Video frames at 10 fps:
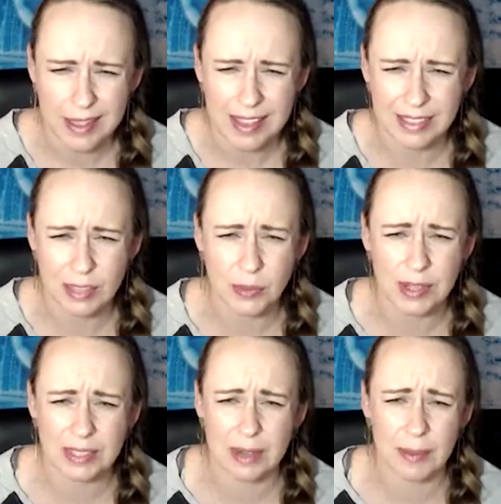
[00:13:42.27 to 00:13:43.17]
This one
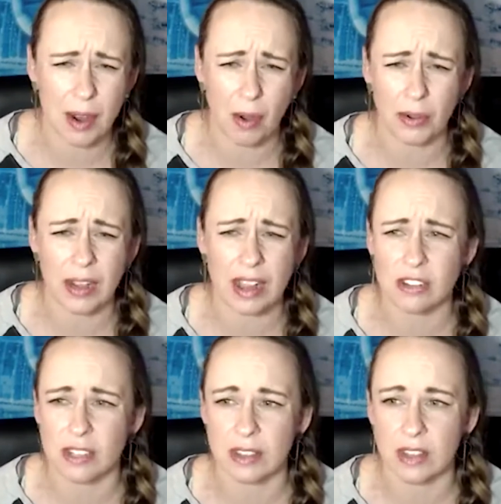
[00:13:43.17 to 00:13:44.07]
is going to be harder to
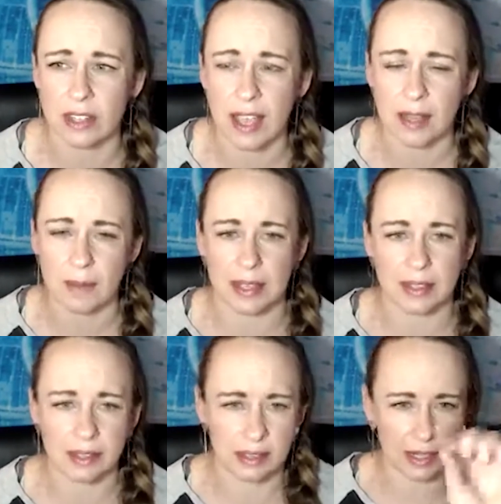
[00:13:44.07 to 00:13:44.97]
actually look at
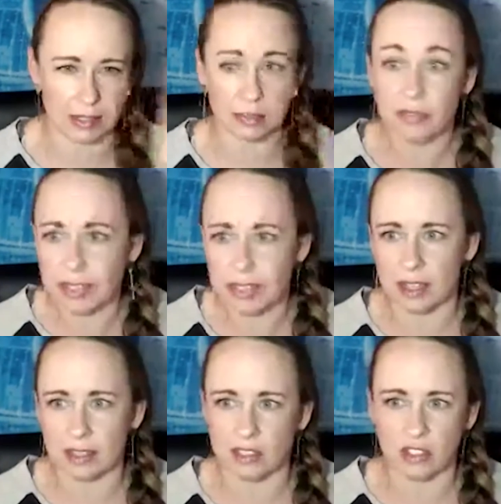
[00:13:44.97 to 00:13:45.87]
because it's fuzzy
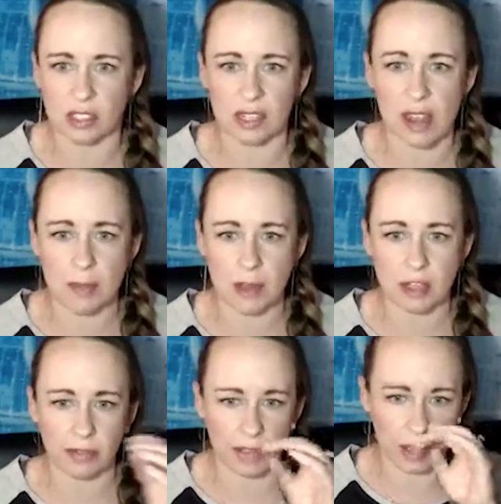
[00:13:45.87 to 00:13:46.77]
because it's just an image
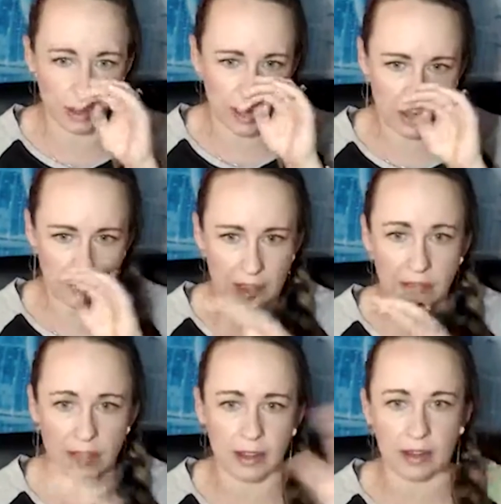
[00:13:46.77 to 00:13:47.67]
off the internet. But I
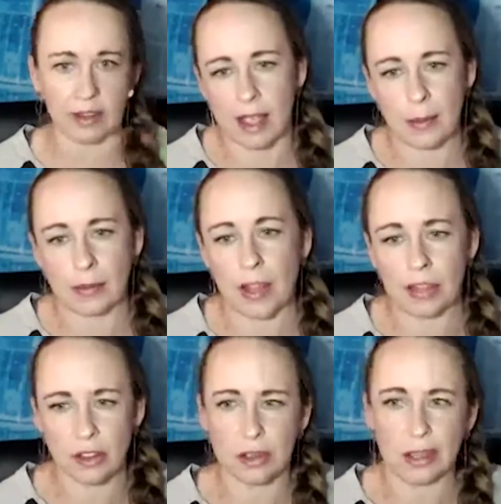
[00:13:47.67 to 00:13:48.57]
figured I would rather
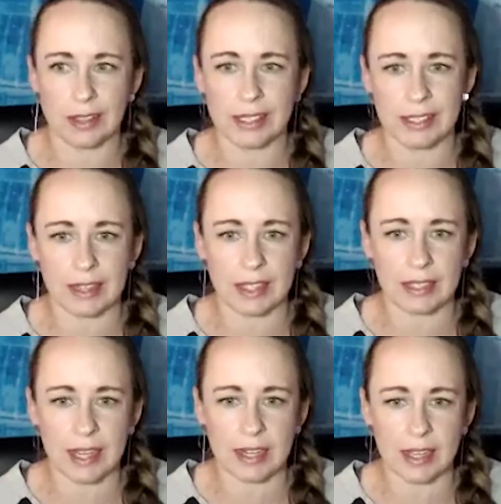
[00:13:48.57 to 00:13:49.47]
you at least get
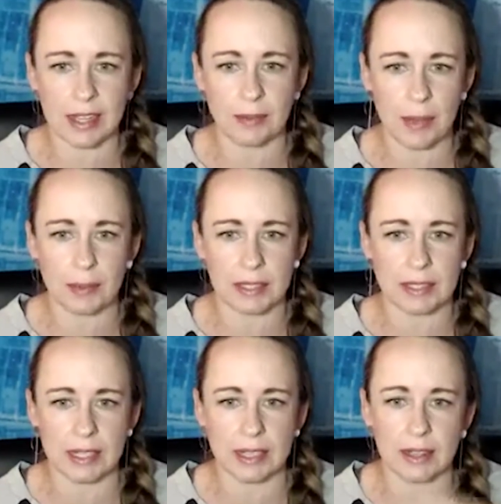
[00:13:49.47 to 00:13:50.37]
this idea, be able to
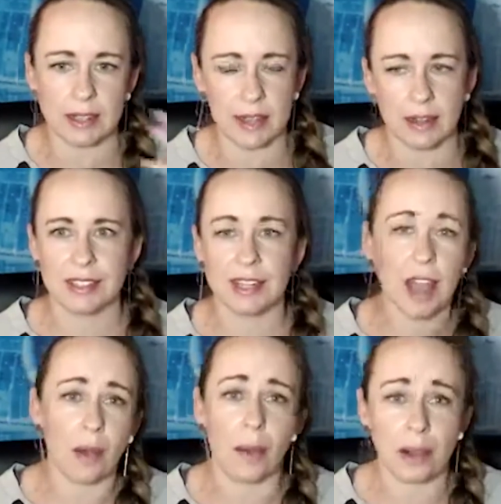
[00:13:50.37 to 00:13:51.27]
see it, than to
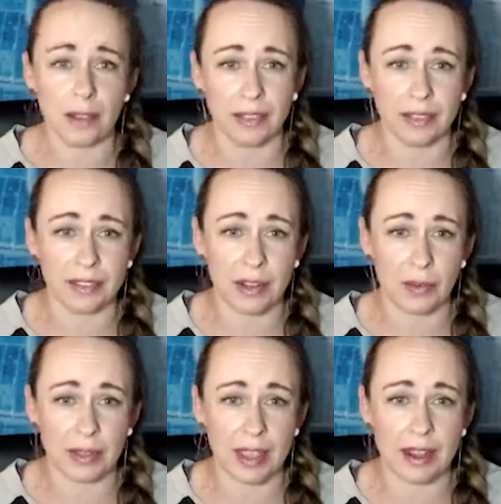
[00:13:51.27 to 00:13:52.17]
not want
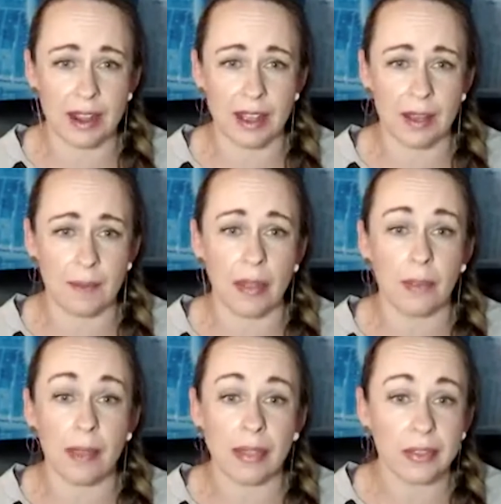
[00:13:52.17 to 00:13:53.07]
to, get on the
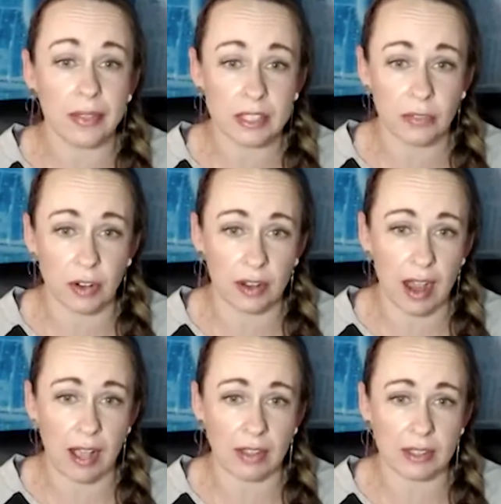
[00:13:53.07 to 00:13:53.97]
mailing list for
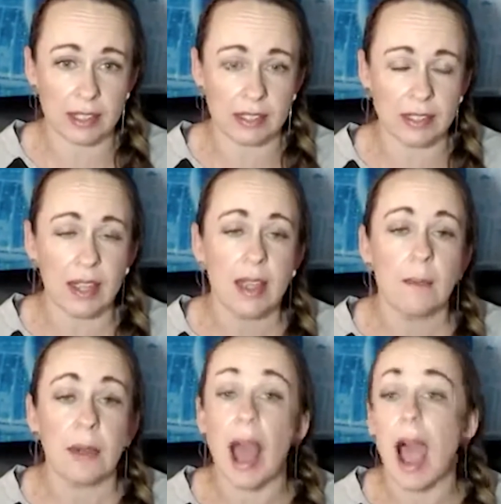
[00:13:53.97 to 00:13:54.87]
Alex's.
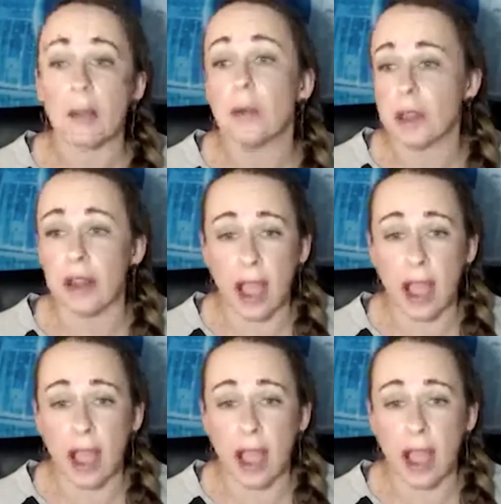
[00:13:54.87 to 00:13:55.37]
But I would